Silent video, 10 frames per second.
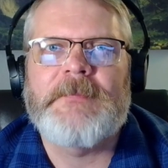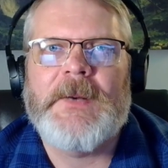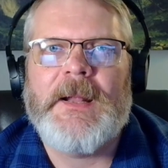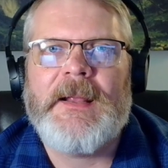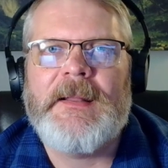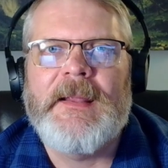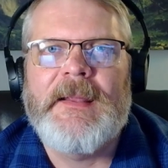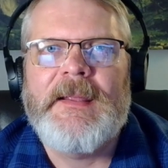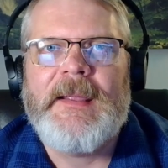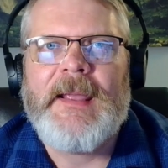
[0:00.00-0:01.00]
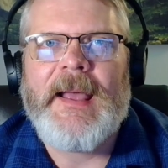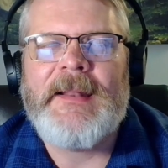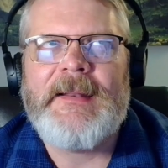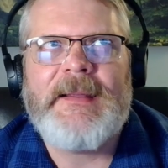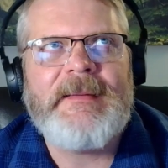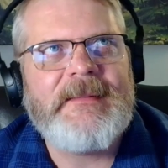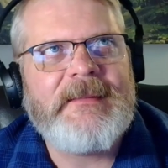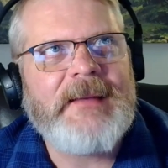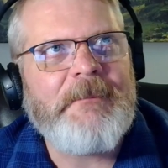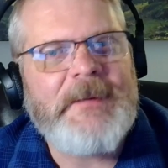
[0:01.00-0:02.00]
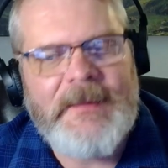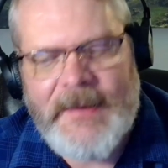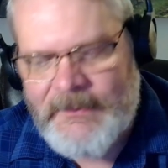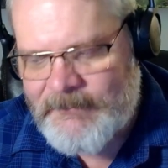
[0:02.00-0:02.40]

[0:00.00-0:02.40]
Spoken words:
right? And it's something that